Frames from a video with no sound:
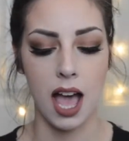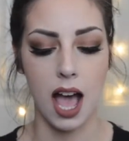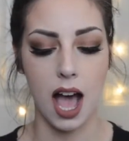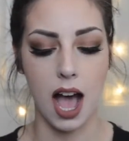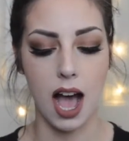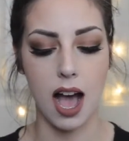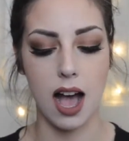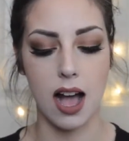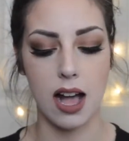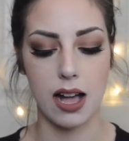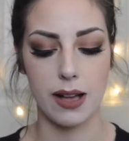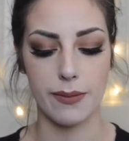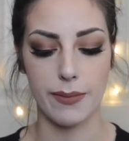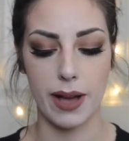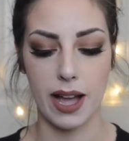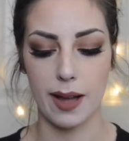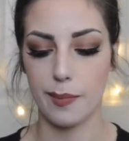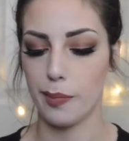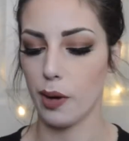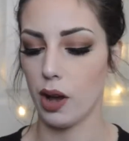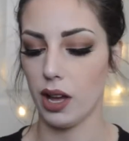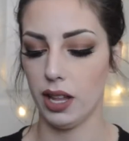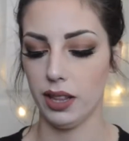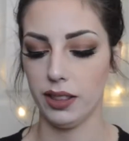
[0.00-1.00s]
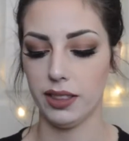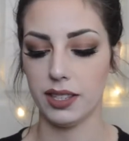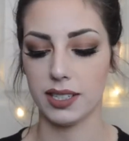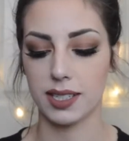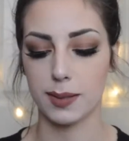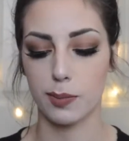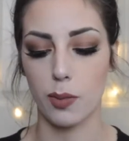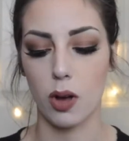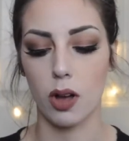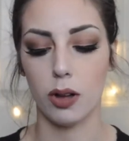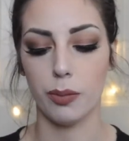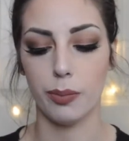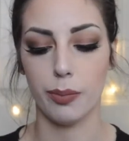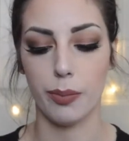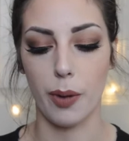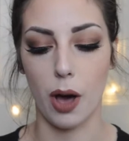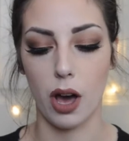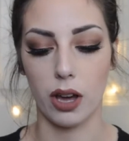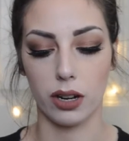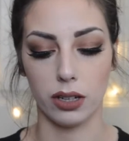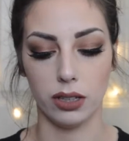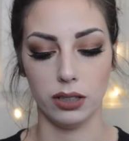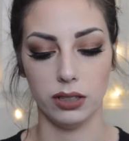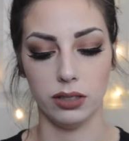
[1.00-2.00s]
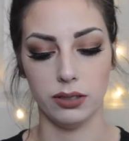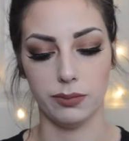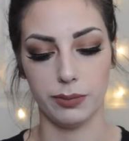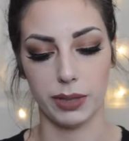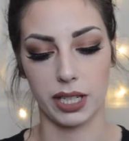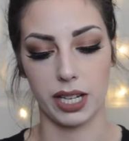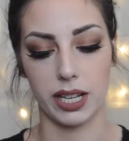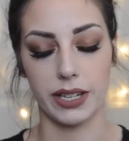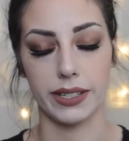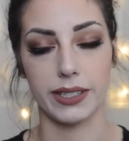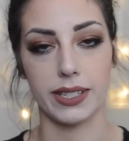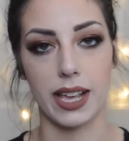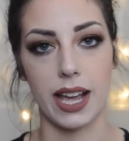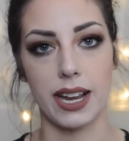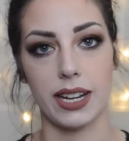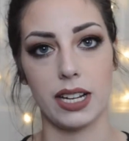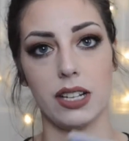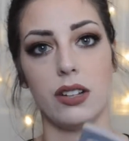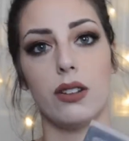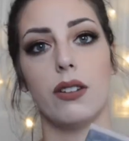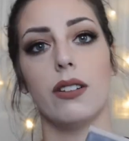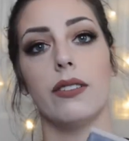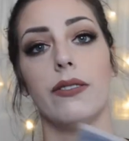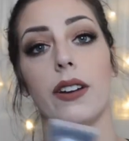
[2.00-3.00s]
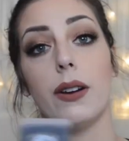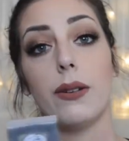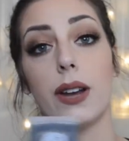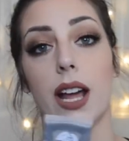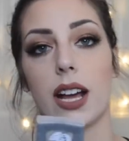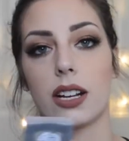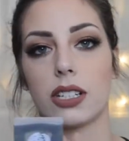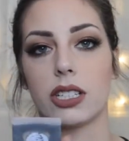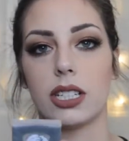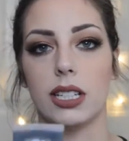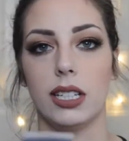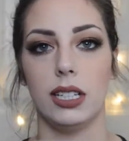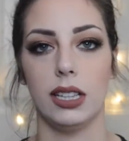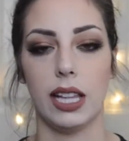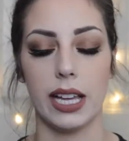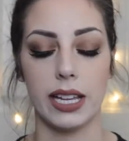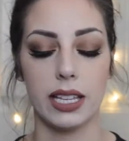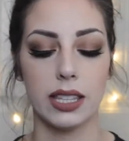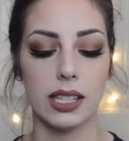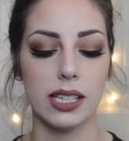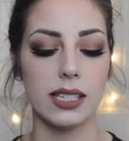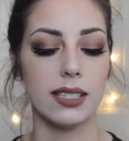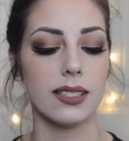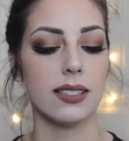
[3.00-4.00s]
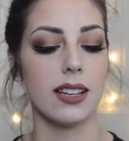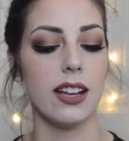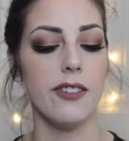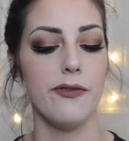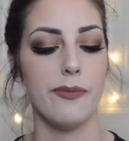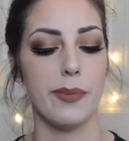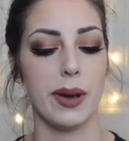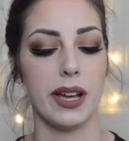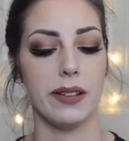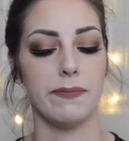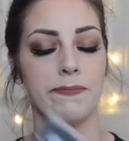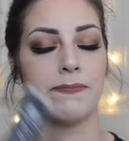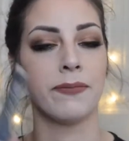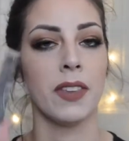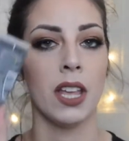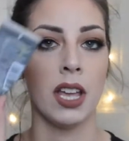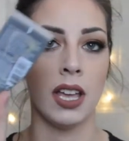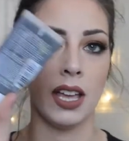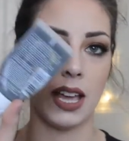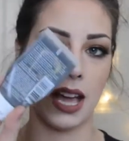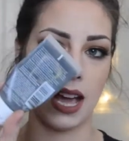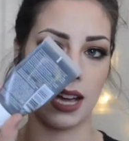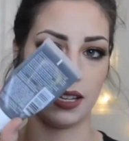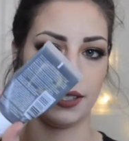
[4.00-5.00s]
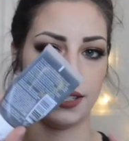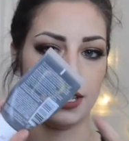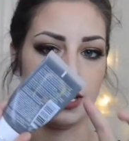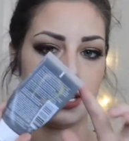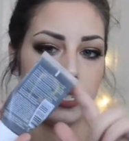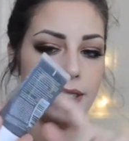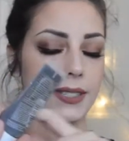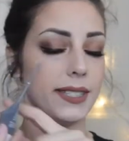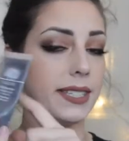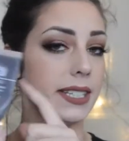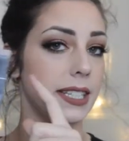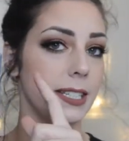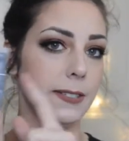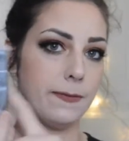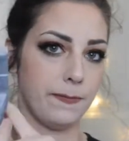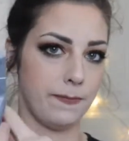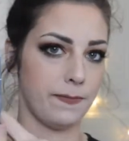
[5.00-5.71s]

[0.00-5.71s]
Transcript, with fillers: Um, I bought the small bottle because I didn't know if I would actually like this stuff, but as you can see,